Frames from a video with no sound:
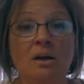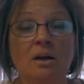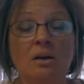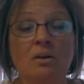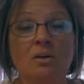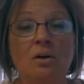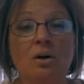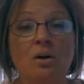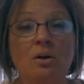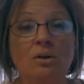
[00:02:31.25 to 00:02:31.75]

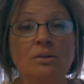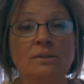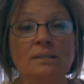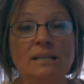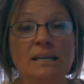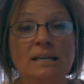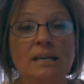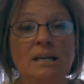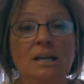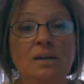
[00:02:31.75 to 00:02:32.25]
called
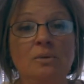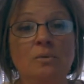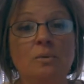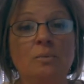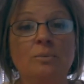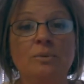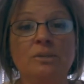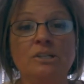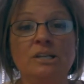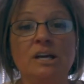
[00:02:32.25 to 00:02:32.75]
the Equal
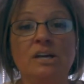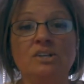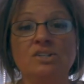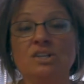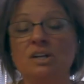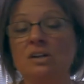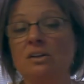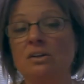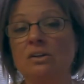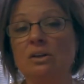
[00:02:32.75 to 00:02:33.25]

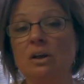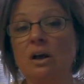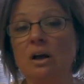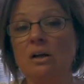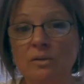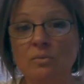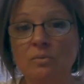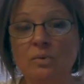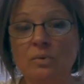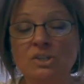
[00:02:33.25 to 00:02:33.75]
Protection
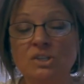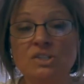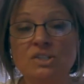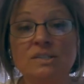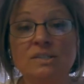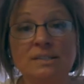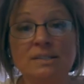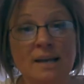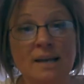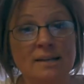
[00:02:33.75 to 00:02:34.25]
Clause, which
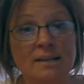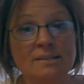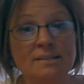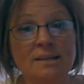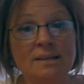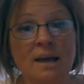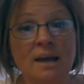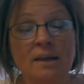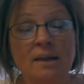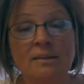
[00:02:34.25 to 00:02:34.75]
states
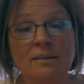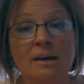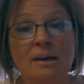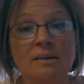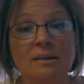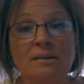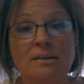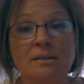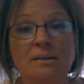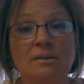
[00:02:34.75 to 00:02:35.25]

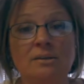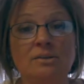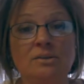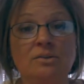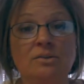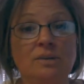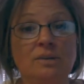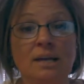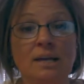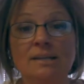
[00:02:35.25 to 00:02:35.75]
that the
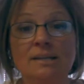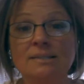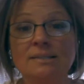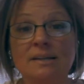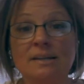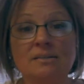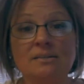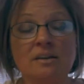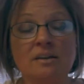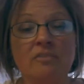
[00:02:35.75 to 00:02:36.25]
United
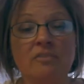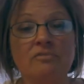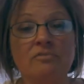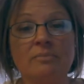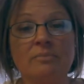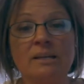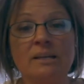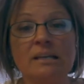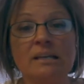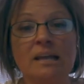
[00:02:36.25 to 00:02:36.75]
States
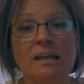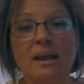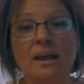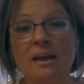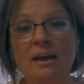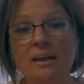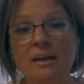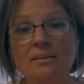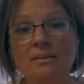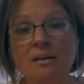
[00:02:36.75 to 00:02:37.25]
government
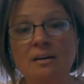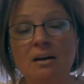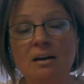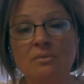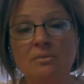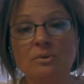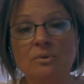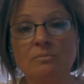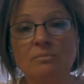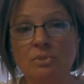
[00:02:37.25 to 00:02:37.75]

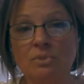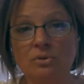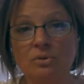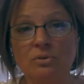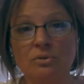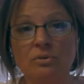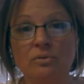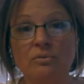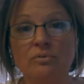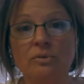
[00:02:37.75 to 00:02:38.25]
cannot
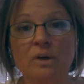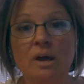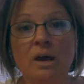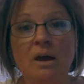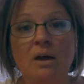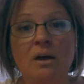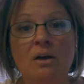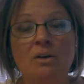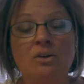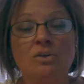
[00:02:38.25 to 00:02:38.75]
remove
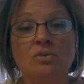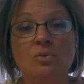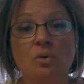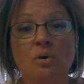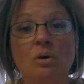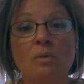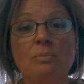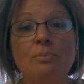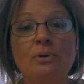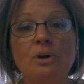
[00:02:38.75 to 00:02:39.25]

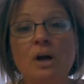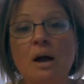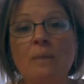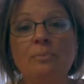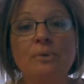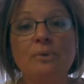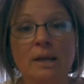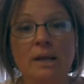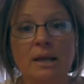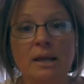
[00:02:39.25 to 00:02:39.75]
your
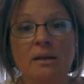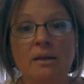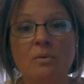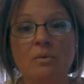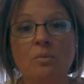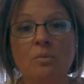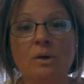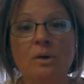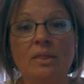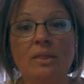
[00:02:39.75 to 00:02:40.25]
property
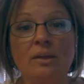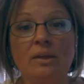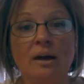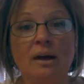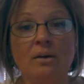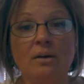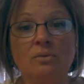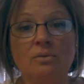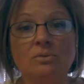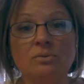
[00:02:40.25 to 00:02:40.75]

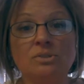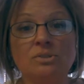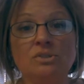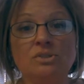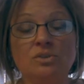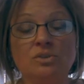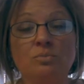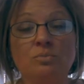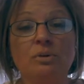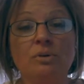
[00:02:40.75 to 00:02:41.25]
without
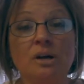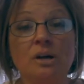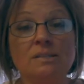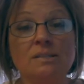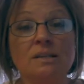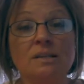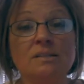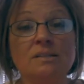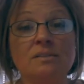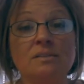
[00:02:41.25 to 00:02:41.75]
due
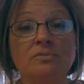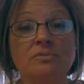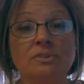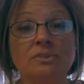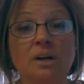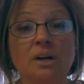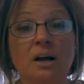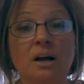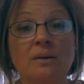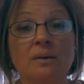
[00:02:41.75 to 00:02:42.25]
process of
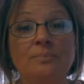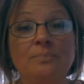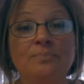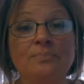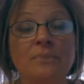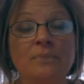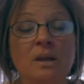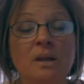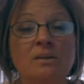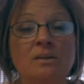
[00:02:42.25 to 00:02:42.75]
law.
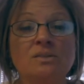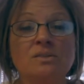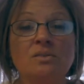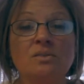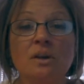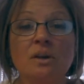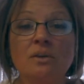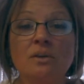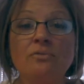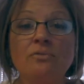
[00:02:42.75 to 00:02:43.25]
So
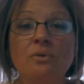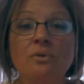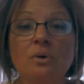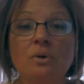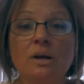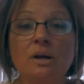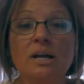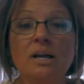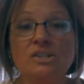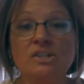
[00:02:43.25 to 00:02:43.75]

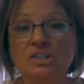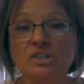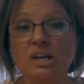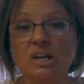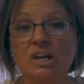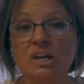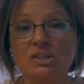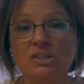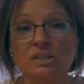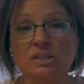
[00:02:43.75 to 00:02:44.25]
therefore,
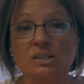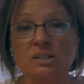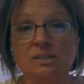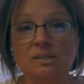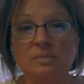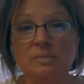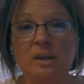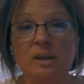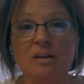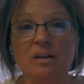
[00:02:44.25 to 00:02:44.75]
education has
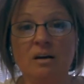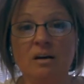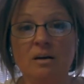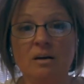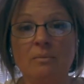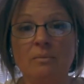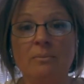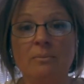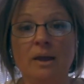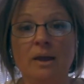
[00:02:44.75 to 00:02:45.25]

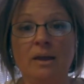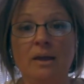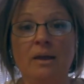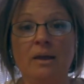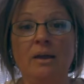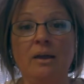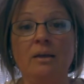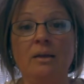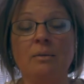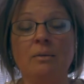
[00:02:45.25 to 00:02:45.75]
become
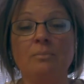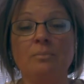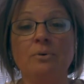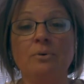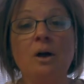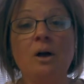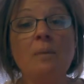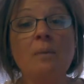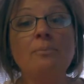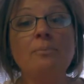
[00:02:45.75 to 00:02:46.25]
a
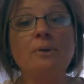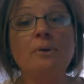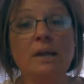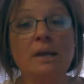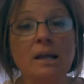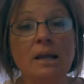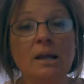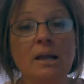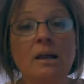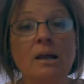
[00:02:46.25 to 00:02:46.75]

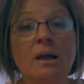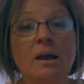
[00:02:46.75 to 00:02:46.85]
property